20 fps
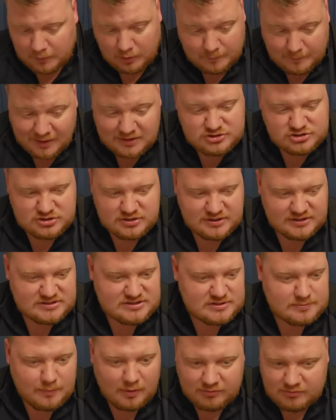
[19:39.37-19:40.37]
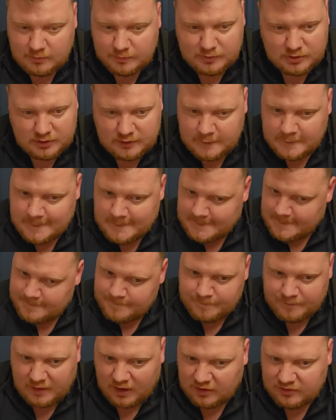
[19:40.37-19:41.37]
I'll mention this tomorrow, but
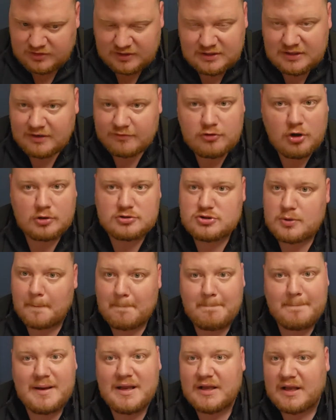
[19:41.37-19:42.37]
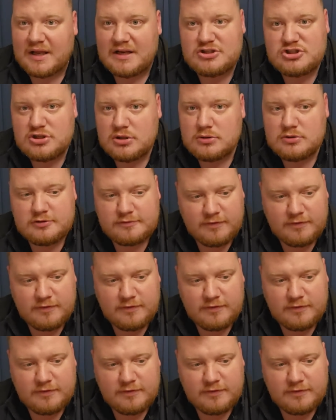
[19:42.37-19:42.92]
I think they've got some big issues,